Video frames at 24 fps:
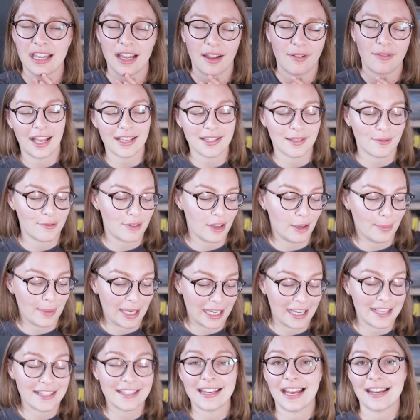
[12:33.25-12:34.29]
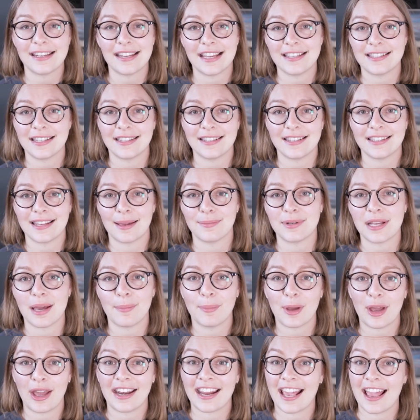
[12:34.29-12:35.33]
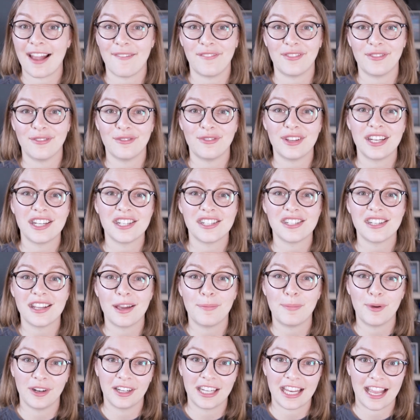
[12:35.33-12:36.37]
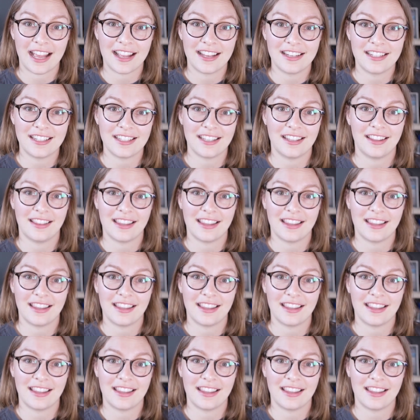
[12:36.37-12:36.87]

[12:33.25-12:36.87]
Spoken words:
As I'm filming, it's 10 days into September and I haven't finished a book yet